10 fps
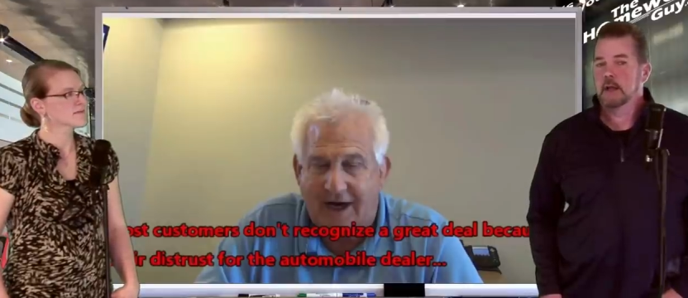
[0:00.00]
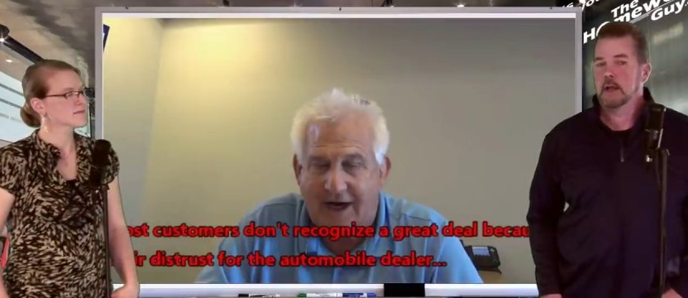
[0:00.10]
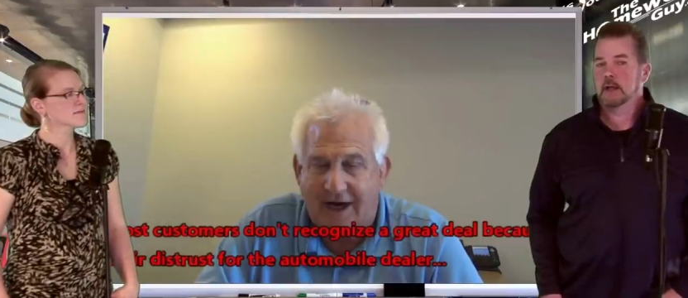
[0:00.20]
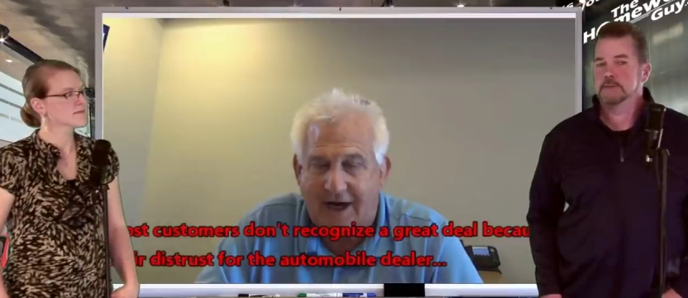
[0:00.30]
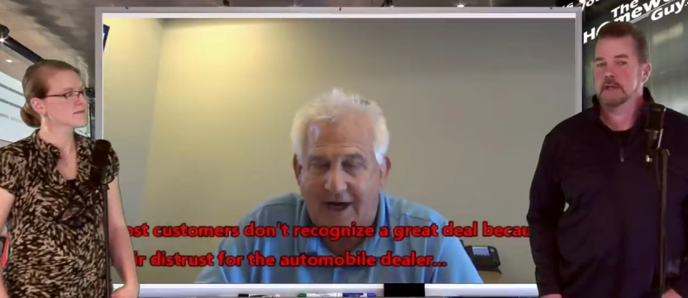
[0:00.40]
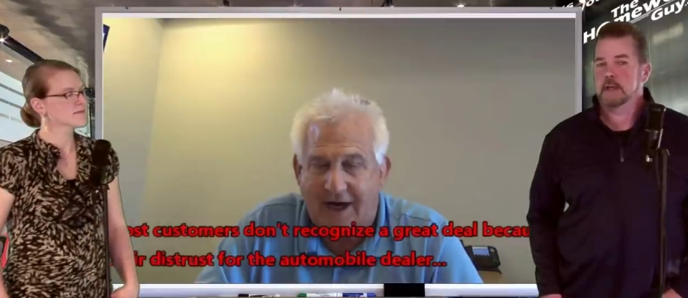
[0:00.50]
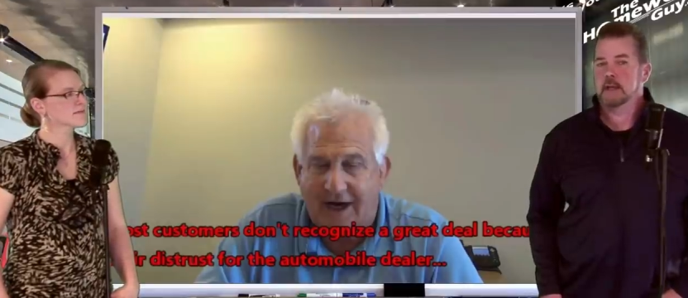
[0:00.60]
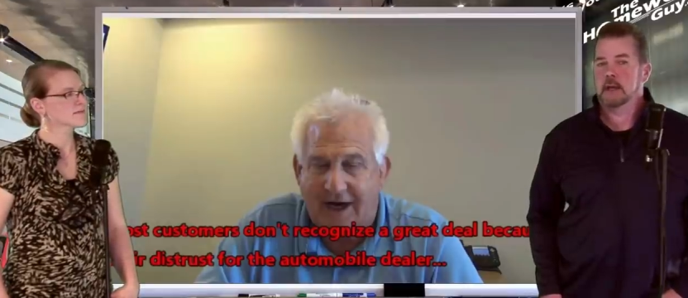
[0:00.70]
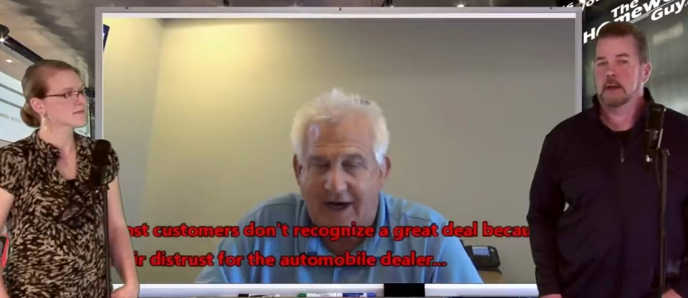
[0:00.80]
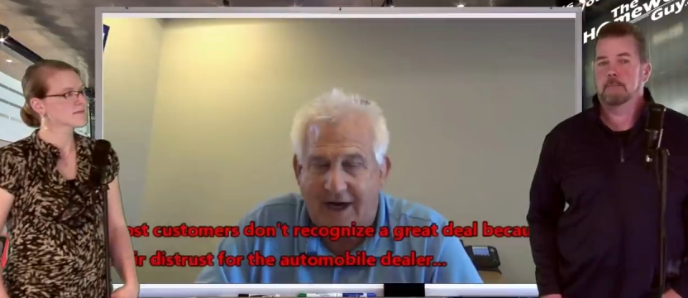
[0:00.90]
Speaker 1: as a
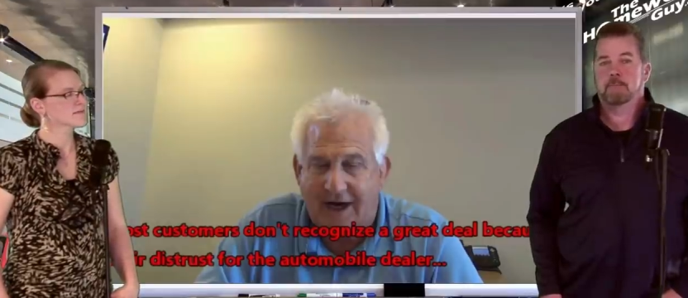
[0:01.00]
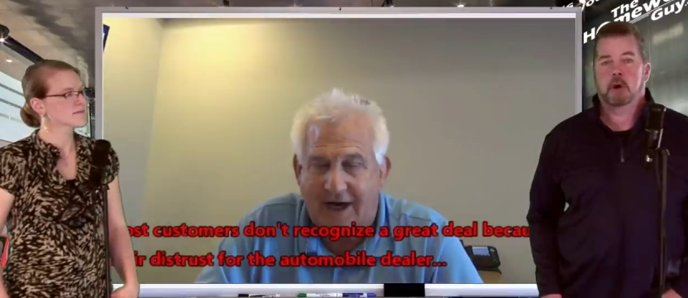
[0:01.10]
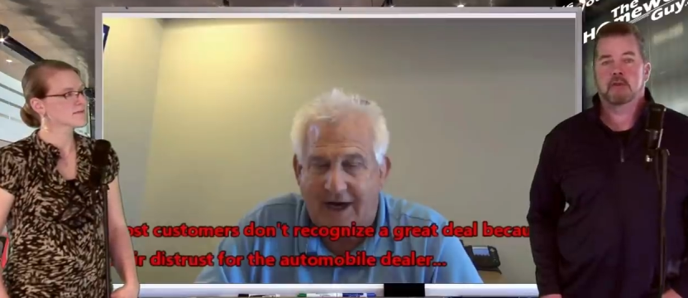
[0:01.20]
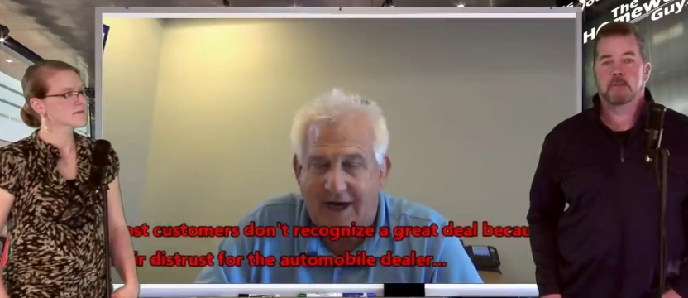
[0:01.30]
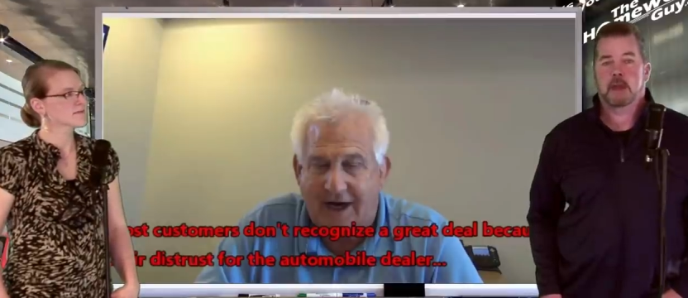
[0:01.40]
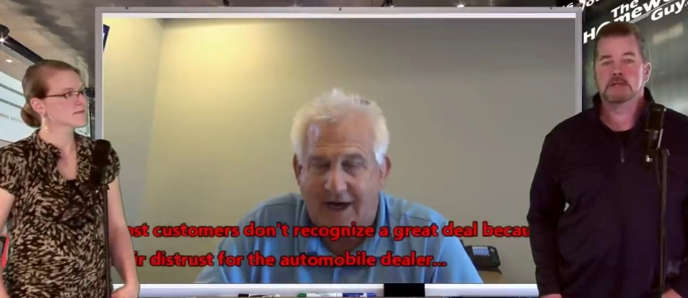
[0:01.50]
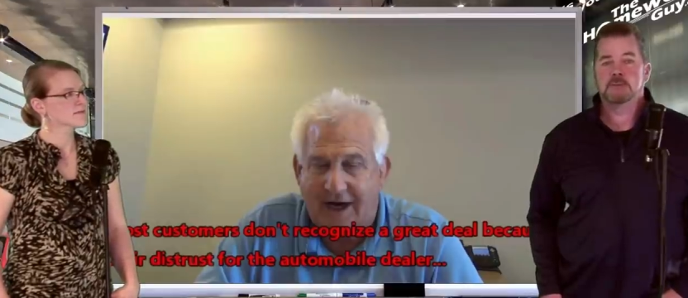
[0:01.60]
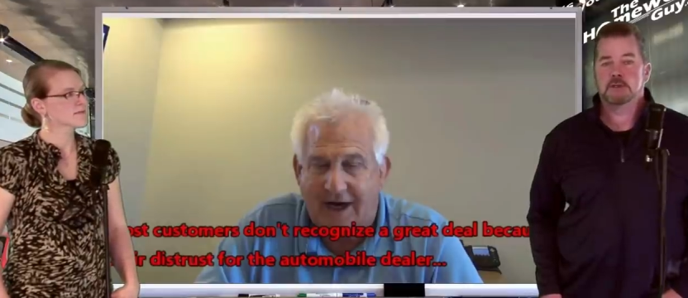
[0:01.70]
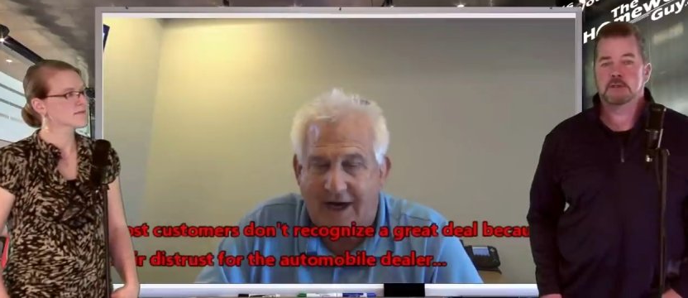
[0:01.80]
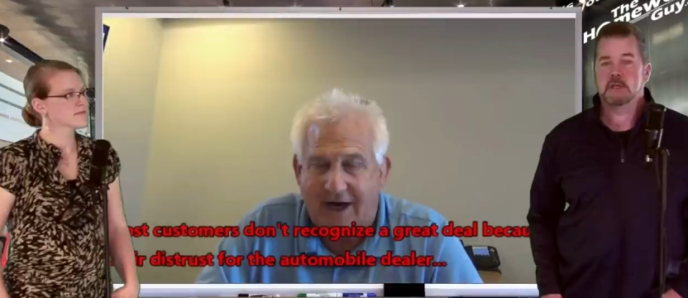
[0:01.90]
uh, part of the
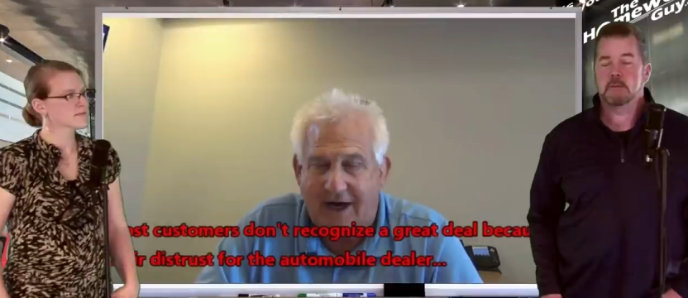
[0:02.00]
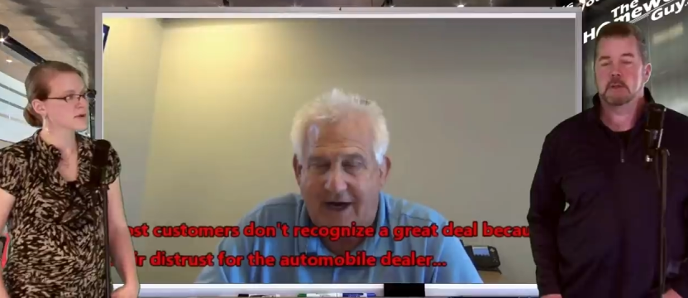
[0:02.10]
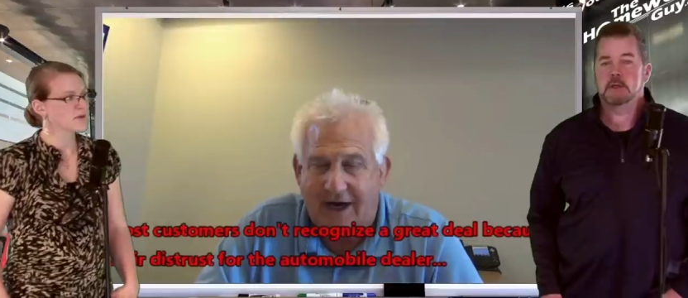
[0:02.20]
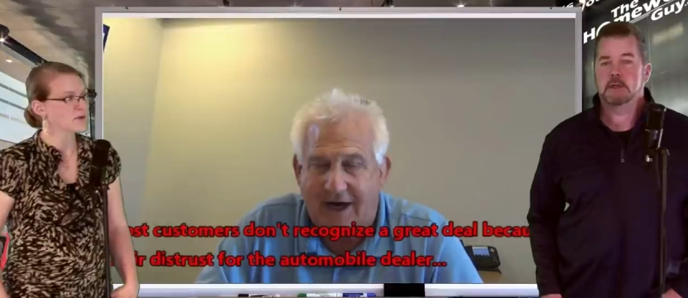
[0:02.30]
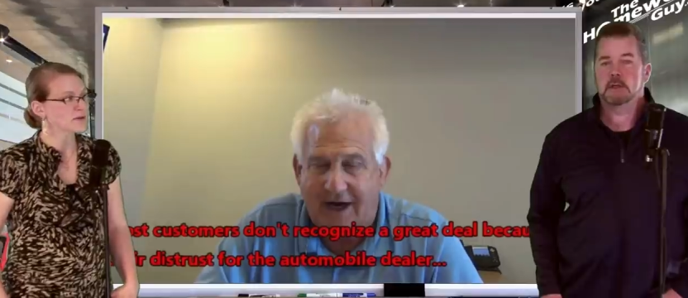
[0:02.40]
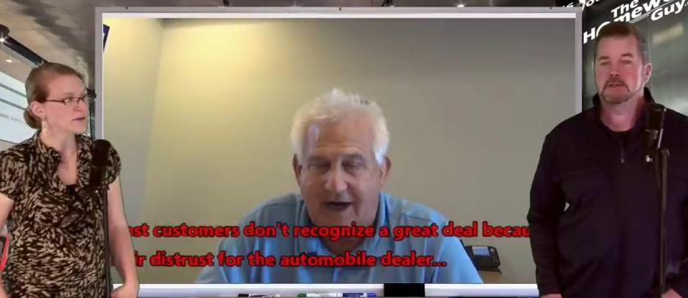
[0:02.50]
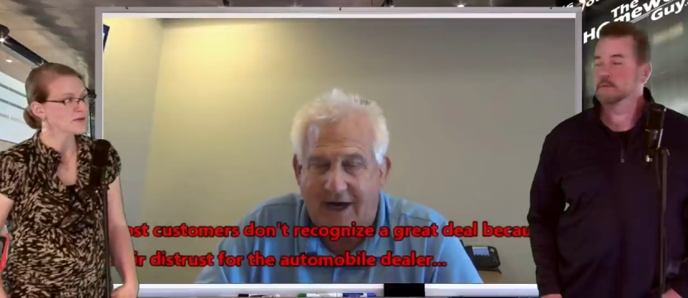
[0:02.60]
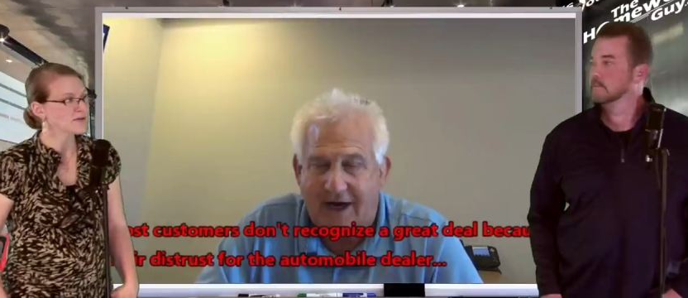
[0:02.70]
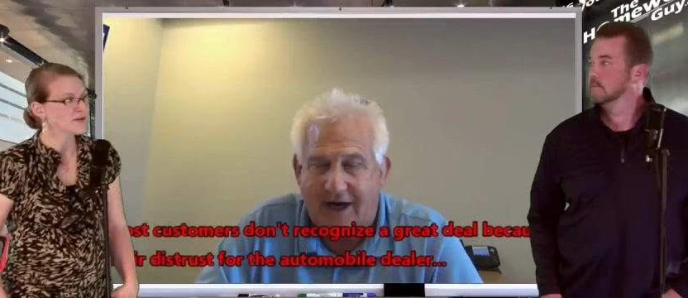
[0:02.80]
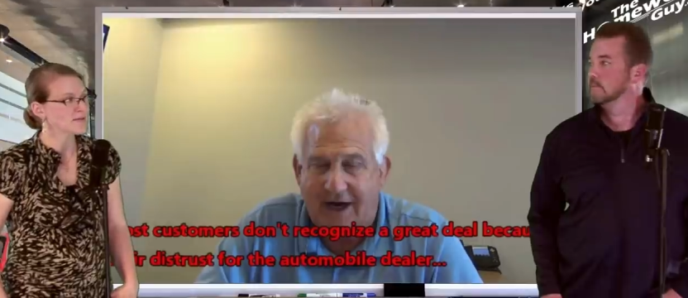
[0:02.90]
management team. But they're
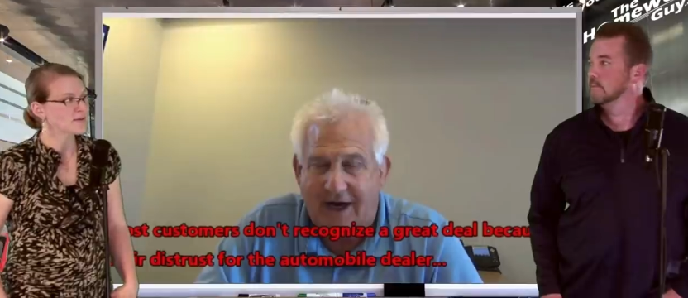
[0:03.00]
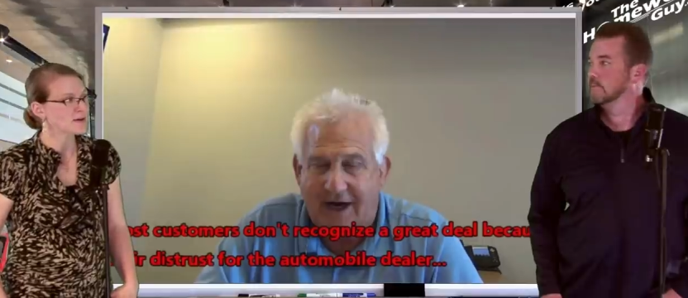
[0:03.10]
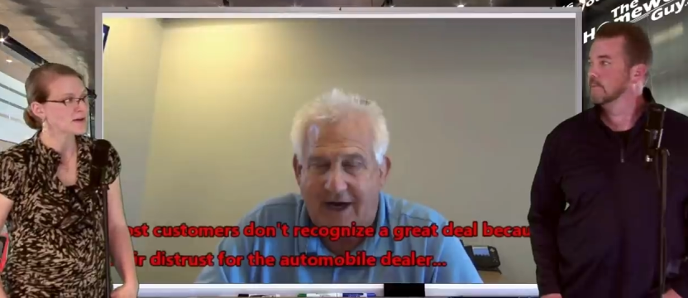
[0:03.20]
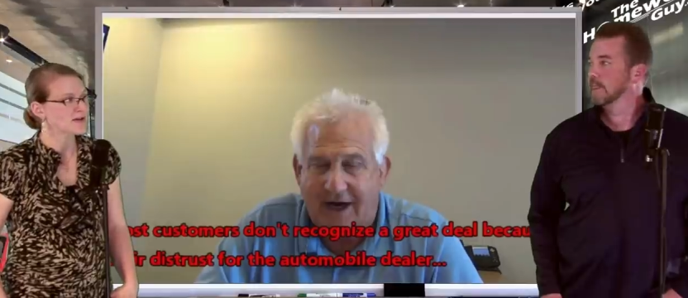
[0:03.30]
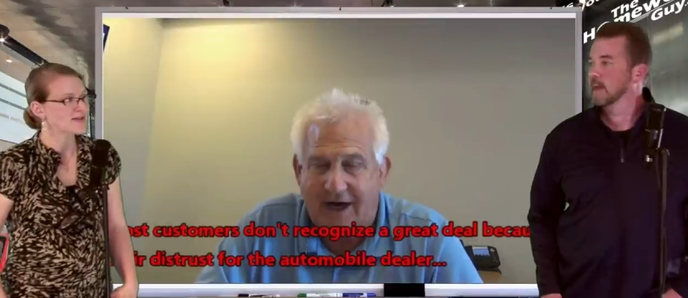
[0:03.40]
losing money.